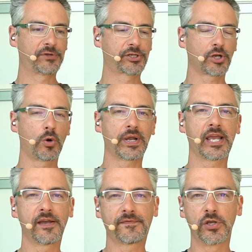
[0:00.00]
So
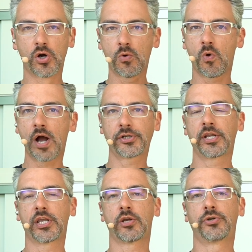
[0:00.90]
if you're
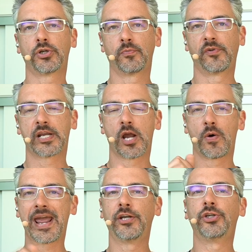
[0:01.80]
watching the YouTube
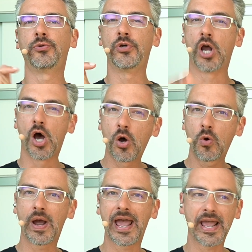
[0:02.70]
video and you
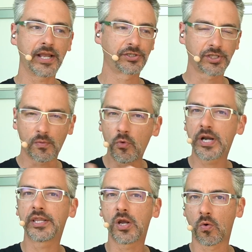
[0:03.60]
know
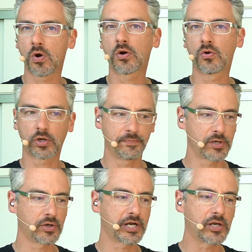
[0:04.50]
someone in the Oracle
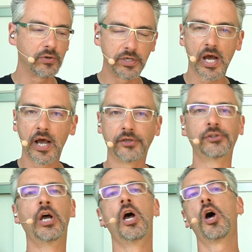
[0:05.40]
community who
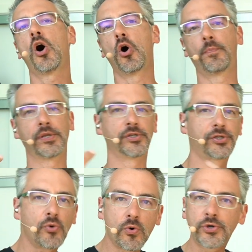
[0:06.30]
does open
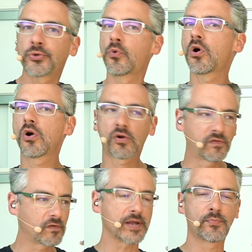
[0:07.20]
source work,
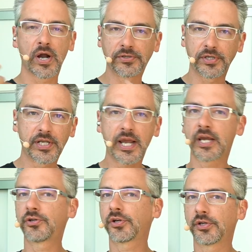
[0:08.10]
free
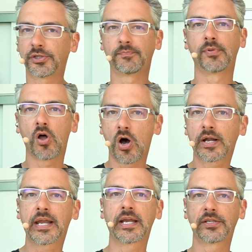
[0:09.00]
presentations,
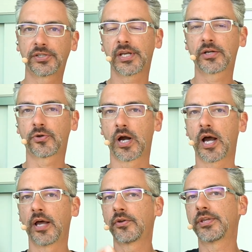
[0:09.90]
blogging,
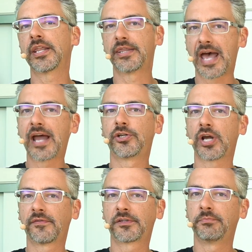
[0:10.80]
etc., other than
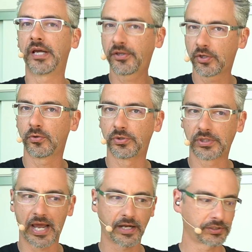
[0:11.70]
ThatJeffSmith,
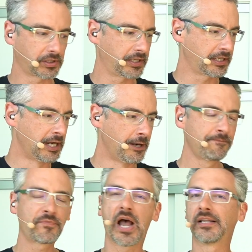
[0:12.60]
who's excellent,
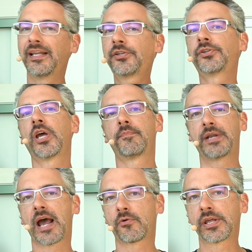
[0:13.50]
list them
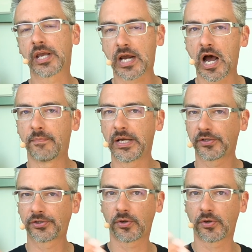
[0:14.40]
down in the comments